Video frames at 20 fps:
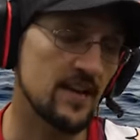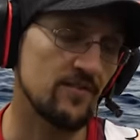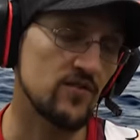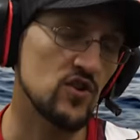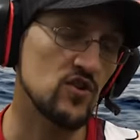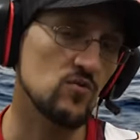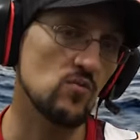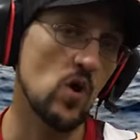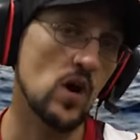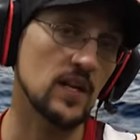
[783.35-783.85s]
If
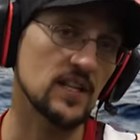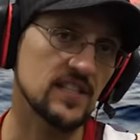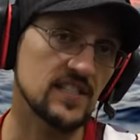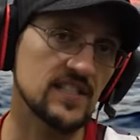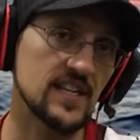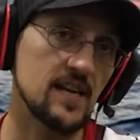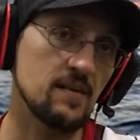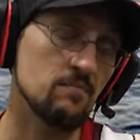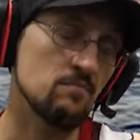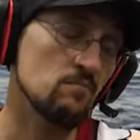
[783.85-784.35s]
you want to
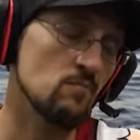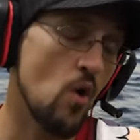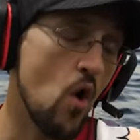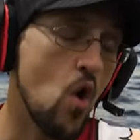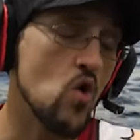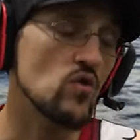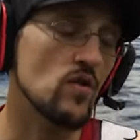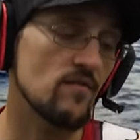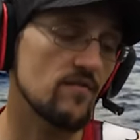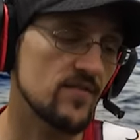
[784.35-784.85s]
see
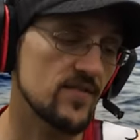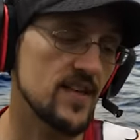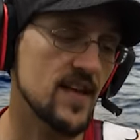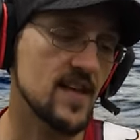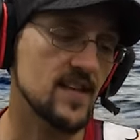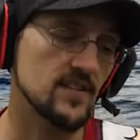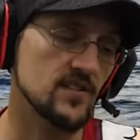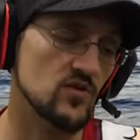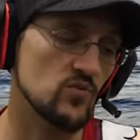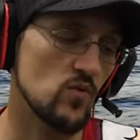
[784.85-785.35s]
more of
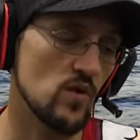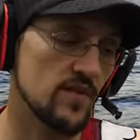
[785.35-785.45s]
this,